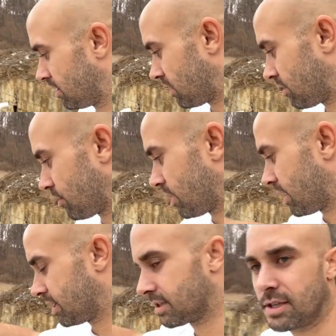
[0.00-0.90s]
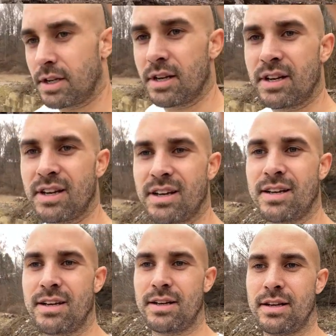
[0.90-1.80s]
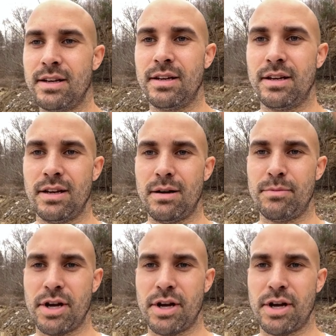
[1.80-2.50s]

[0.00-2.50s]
Otherwise, I'm